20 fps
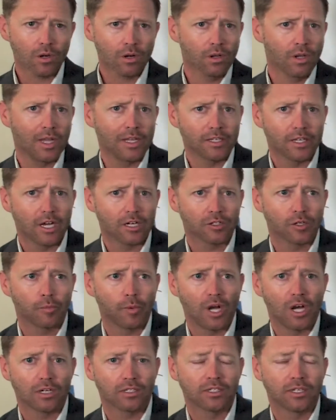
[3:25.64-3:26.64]
And Dr.
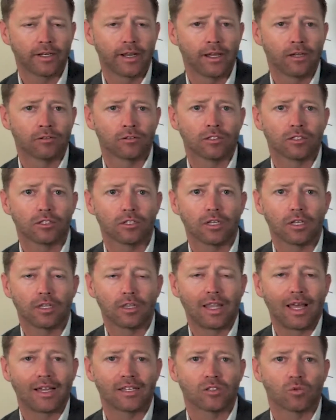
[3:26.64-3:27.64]
Box announced
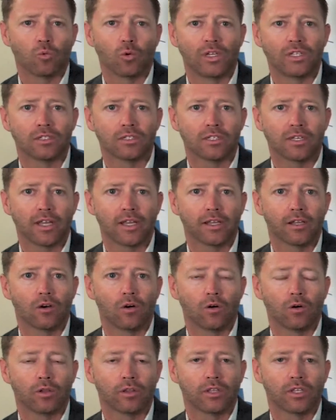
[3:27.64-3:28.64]
last Wednesday
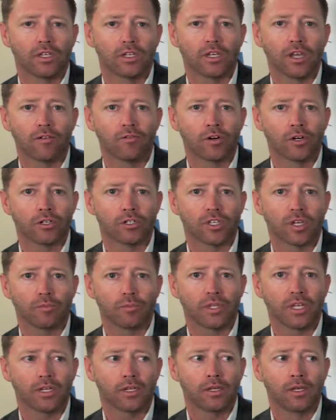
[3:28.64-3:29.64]
on the governor's
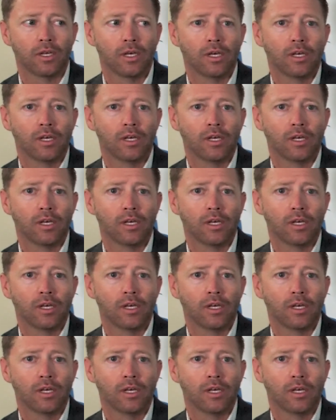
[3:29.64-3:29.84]
update